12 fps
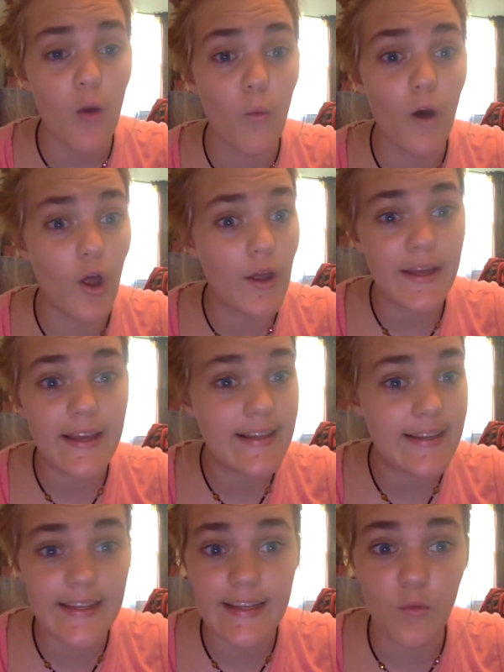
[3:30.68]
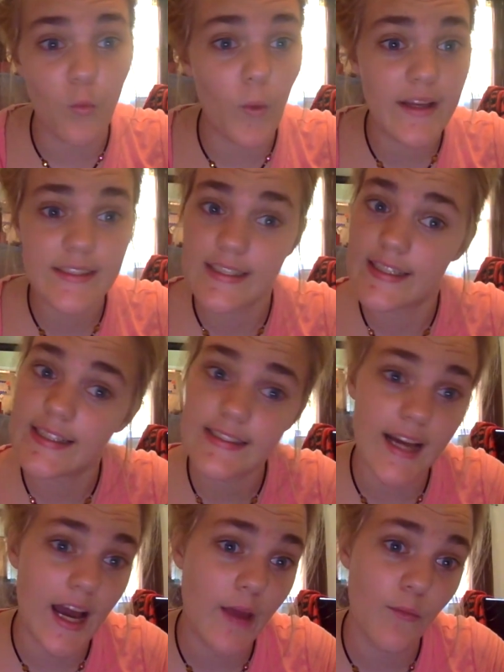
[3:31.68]
Well, he didn't waste any
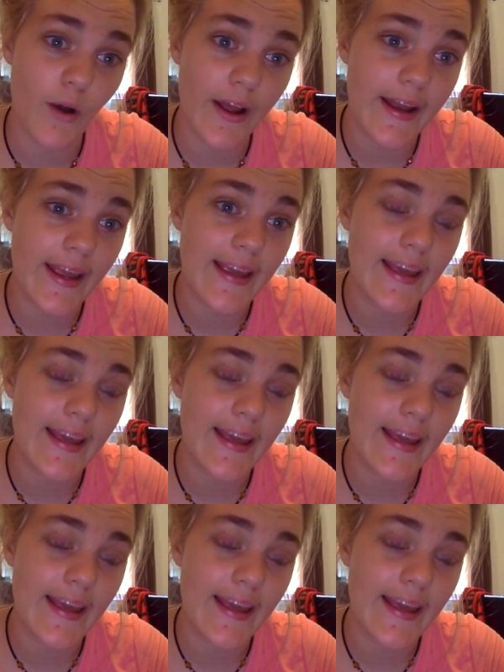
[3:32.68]
time waiting.